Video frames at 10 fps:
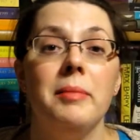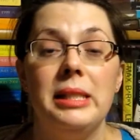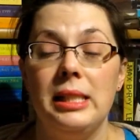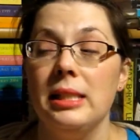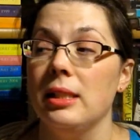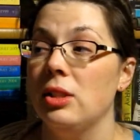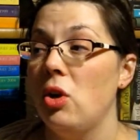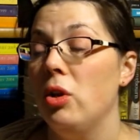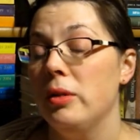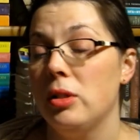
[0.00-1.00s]
Misty is a
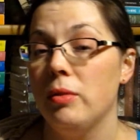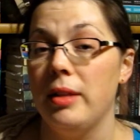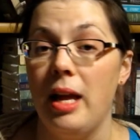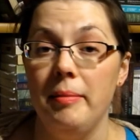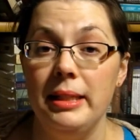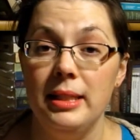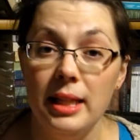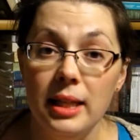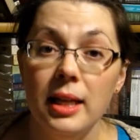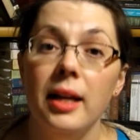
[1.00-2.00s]
soloist with
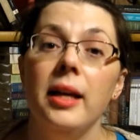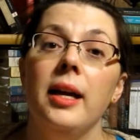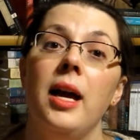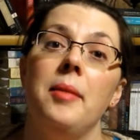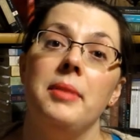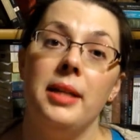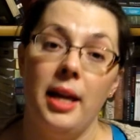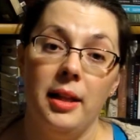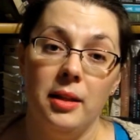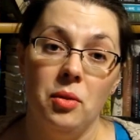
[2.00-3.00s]
ABT, and
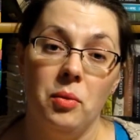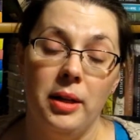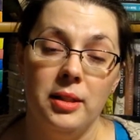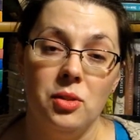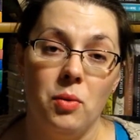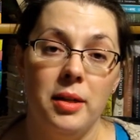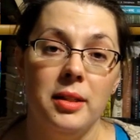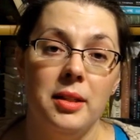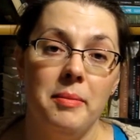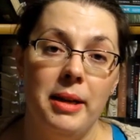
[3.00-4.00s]
Michaela was one
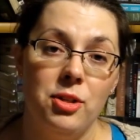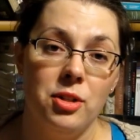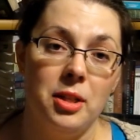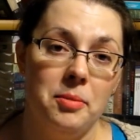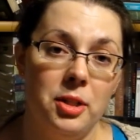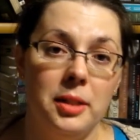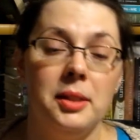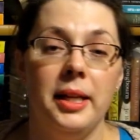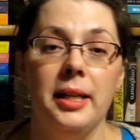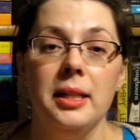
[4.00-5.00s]
of the major
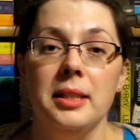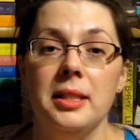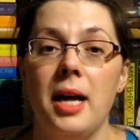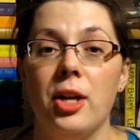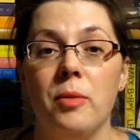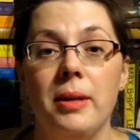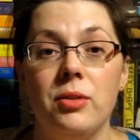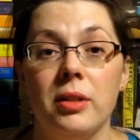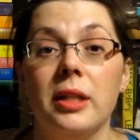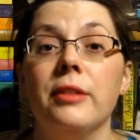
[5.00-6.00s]
subjects in the
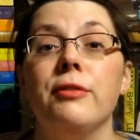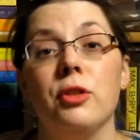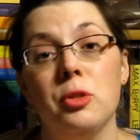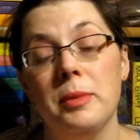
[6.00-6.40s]
documentary First